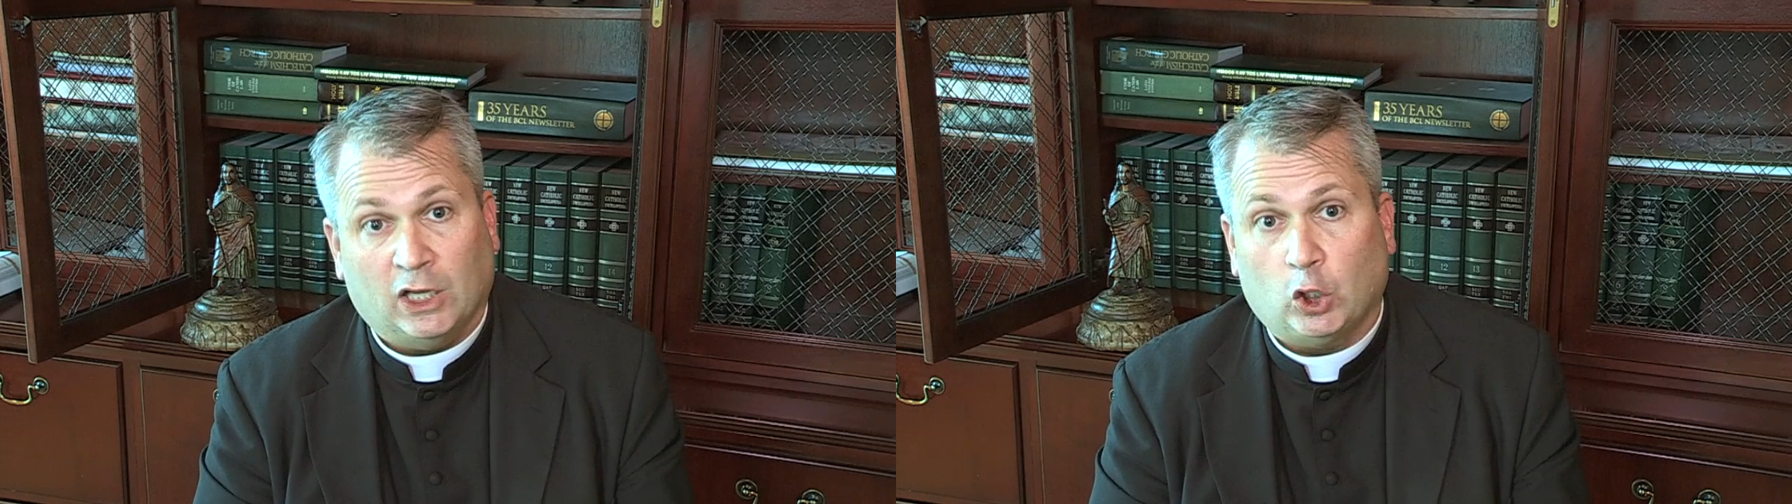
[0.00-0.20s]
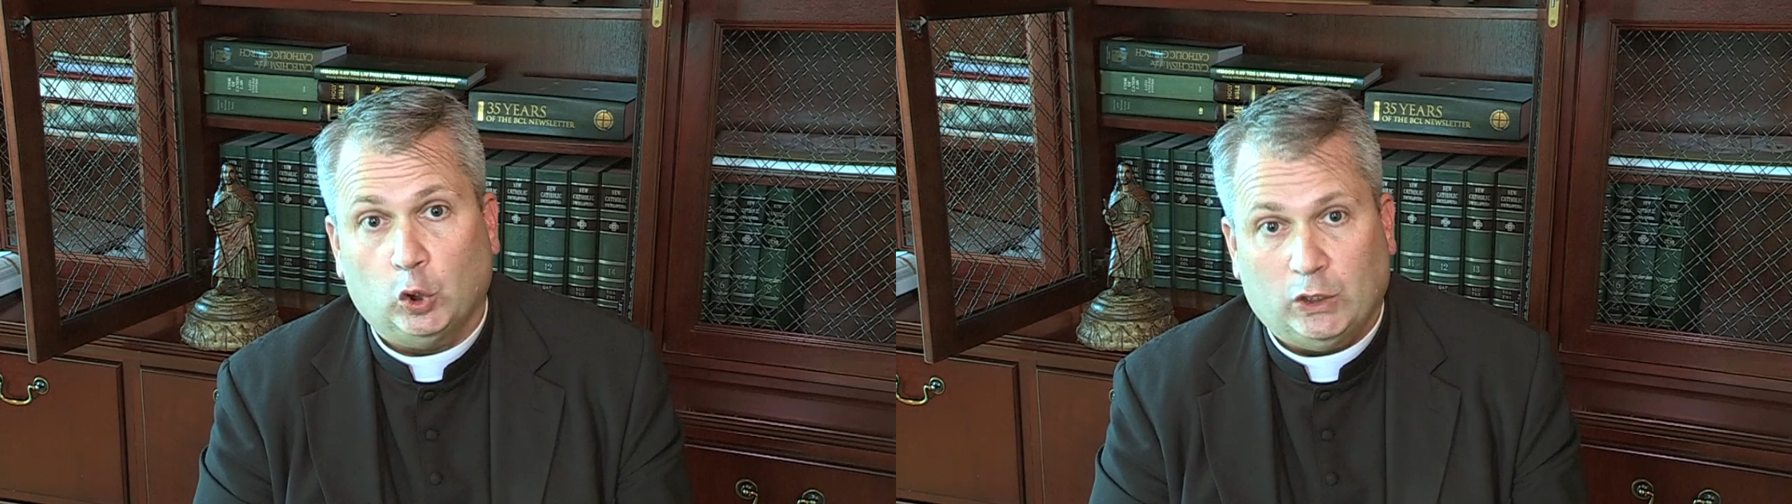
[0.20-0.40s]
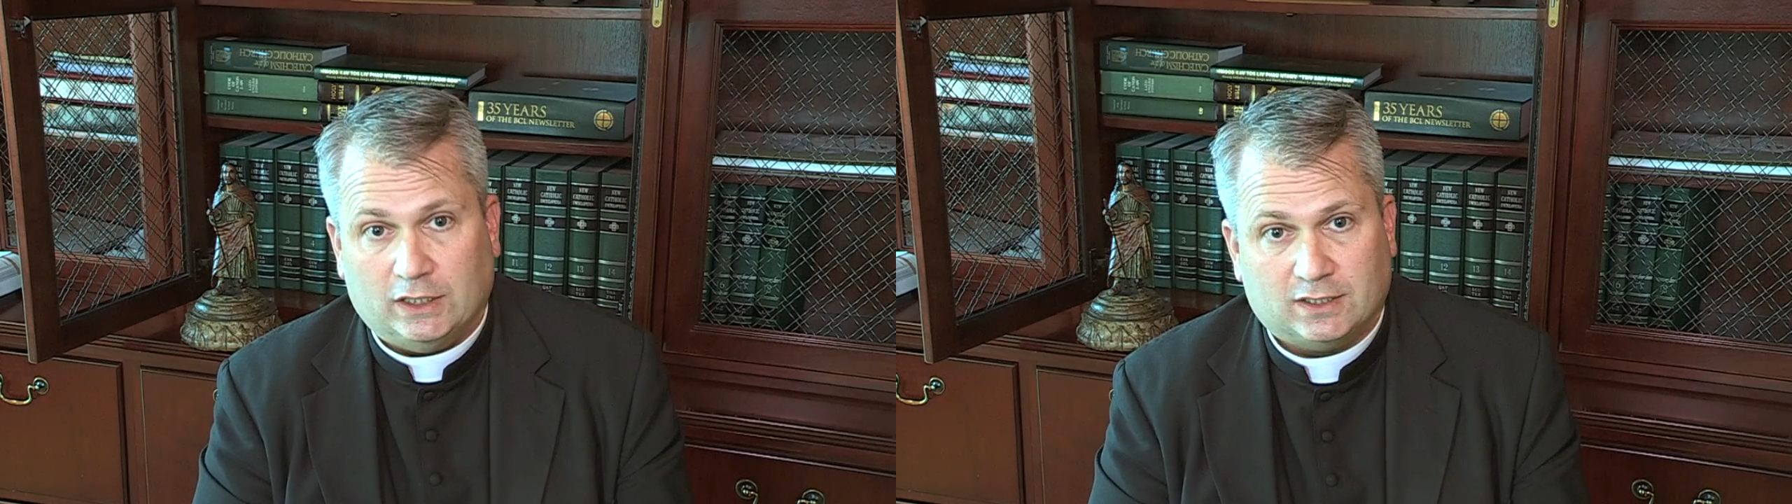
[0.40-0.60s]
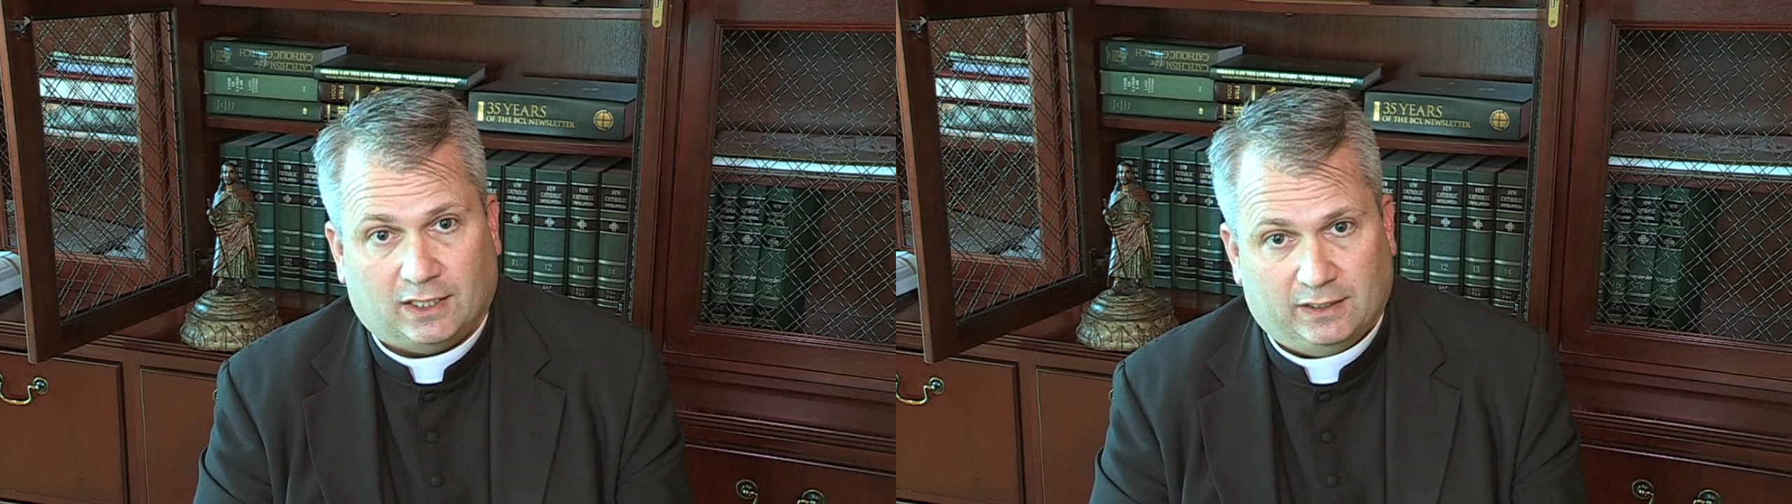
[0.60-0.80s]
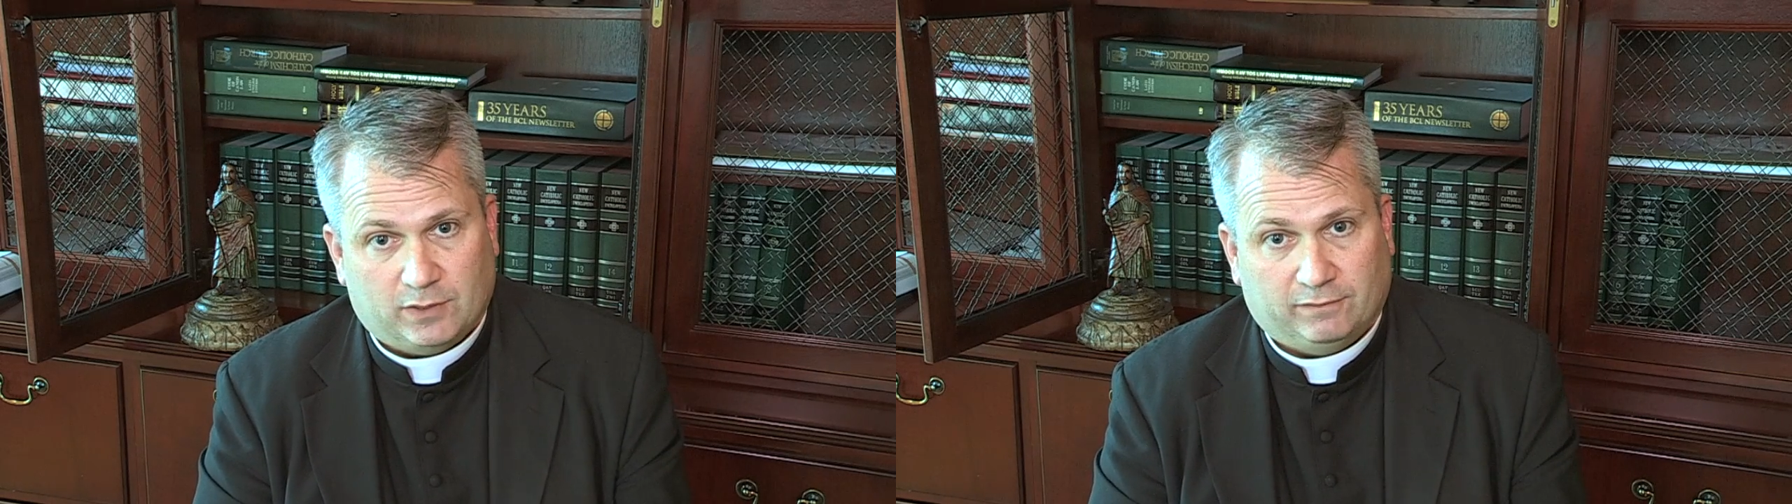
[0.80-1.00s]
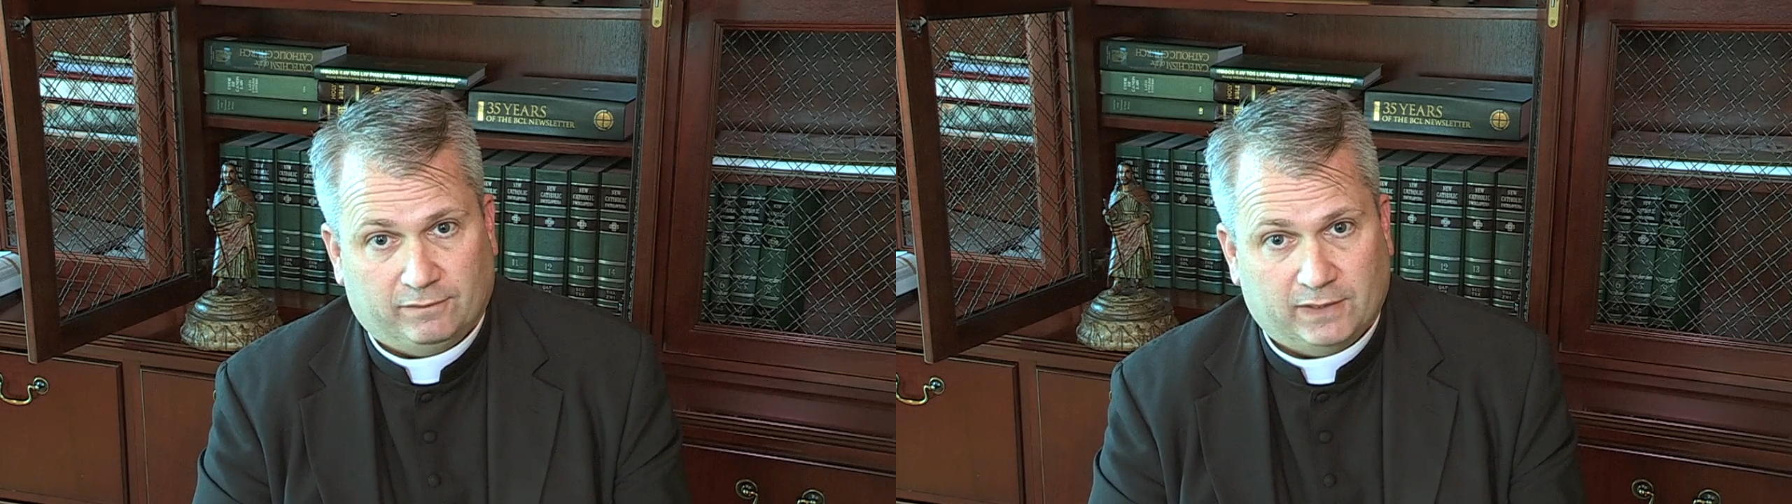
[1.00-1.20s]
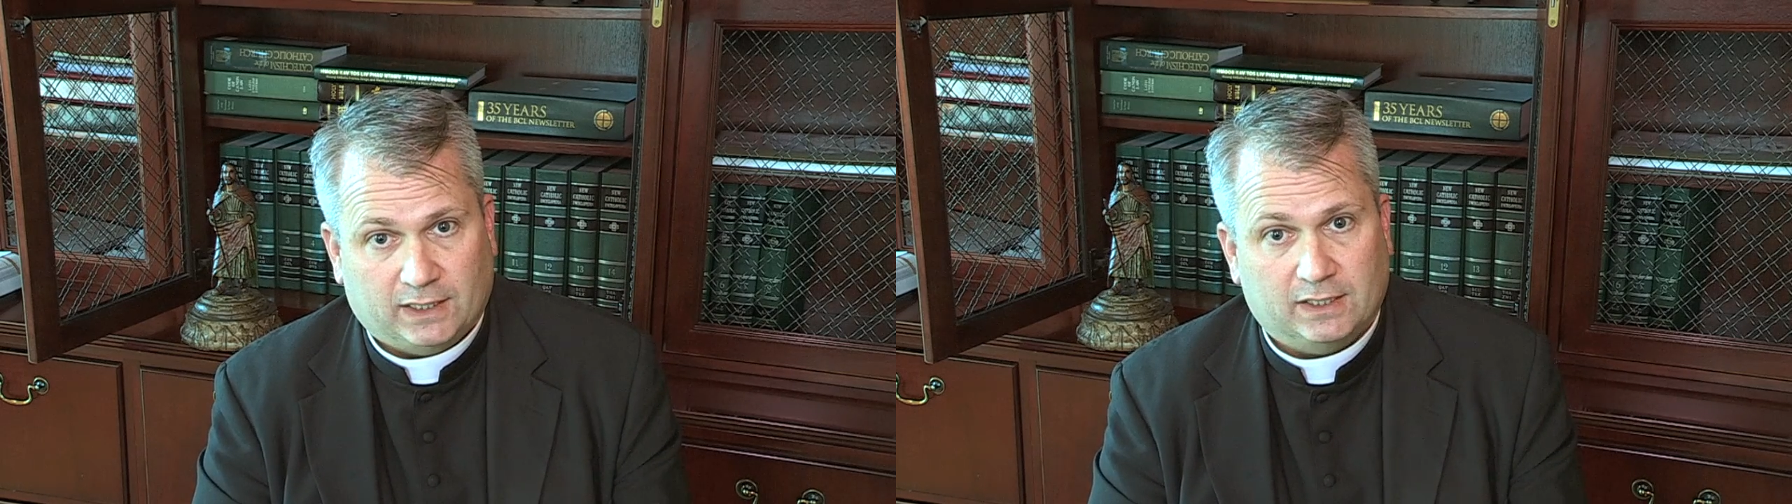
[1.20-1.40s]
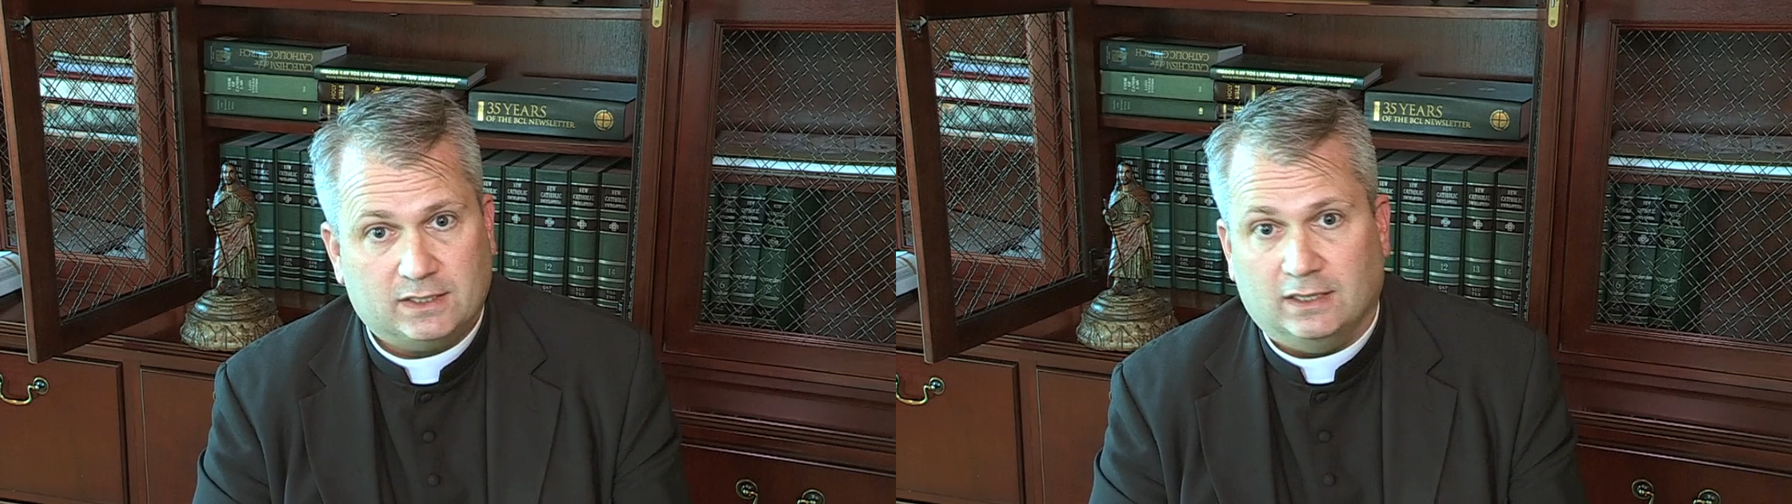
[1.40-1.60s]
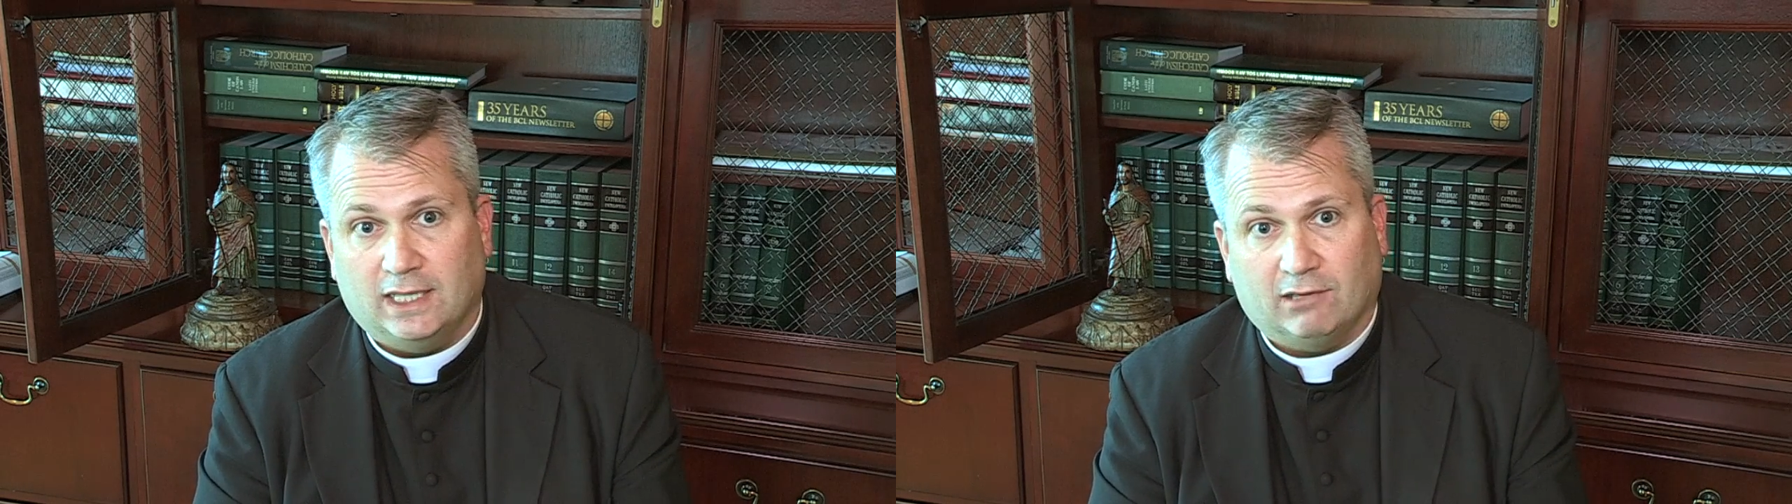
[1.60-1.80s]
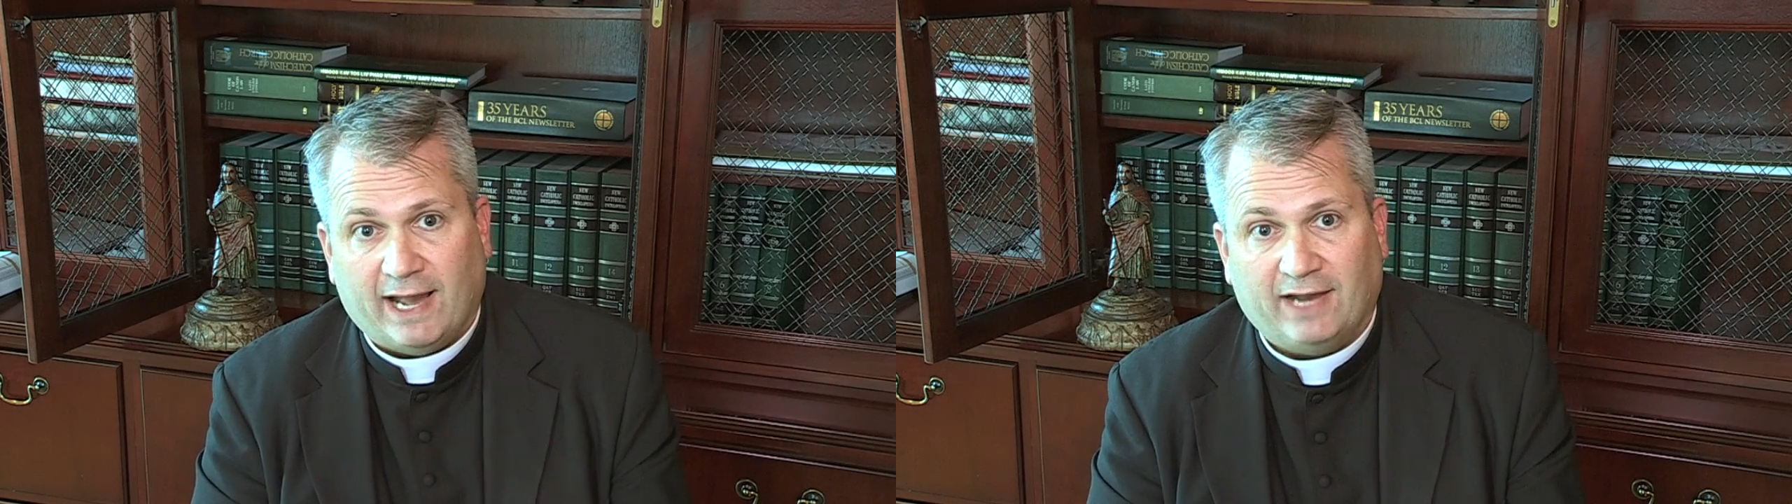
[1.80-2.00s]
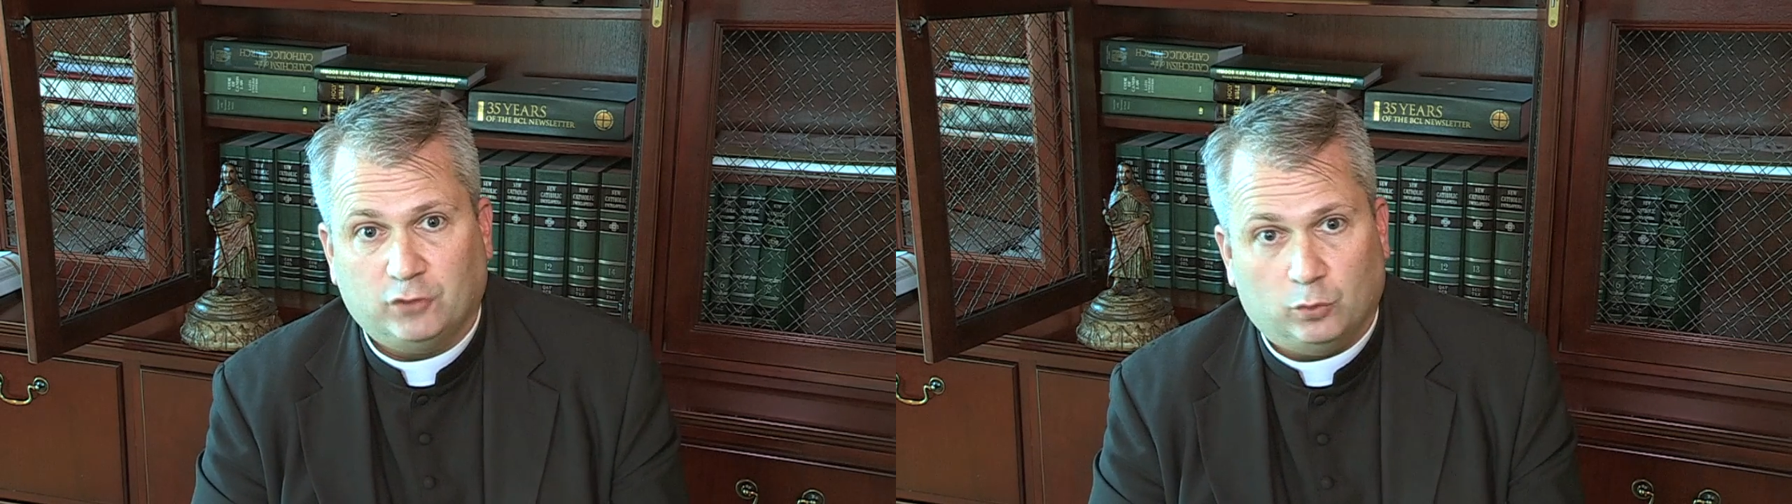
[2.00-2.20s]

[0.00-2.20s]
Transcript: including the times of Leviticus and thereafter,